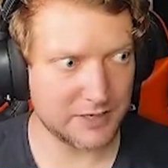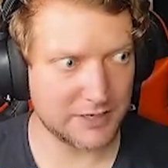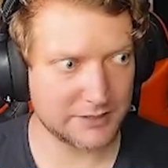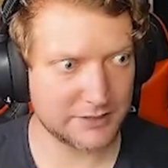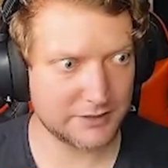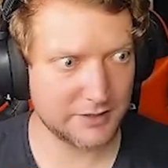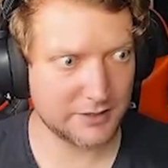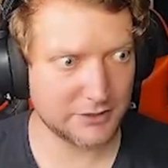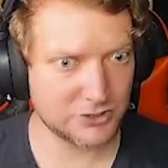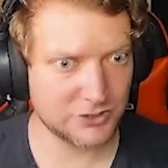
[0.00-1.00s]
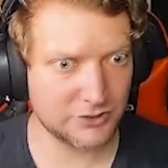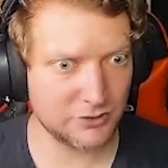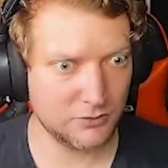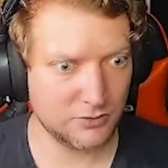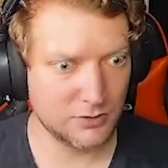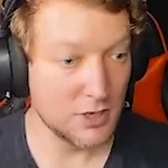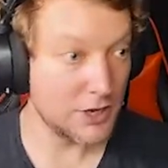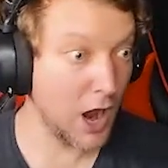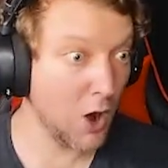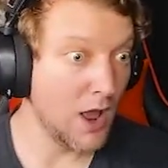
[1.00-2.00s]
gonna look at you.
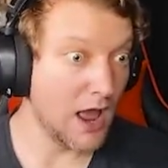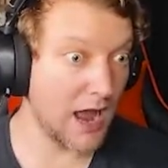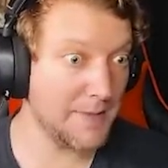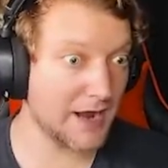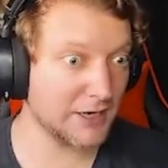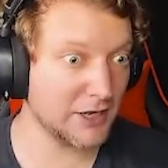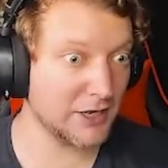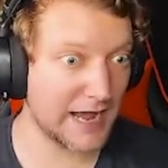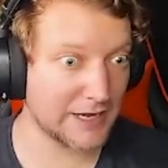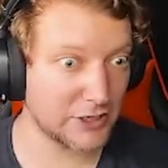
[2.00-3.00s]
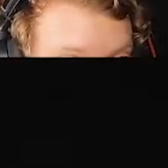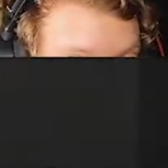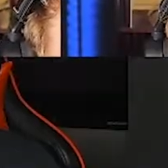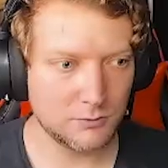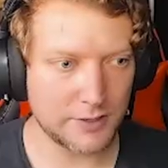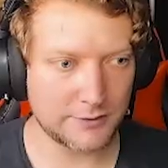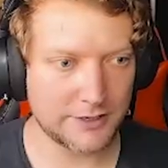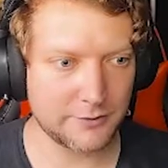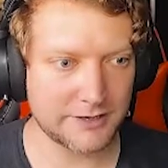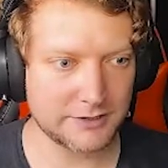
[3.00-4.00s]
No! I'm not looking at you! Why do I
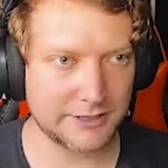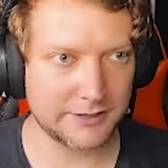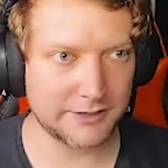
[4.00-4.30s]
hear Radical Larry?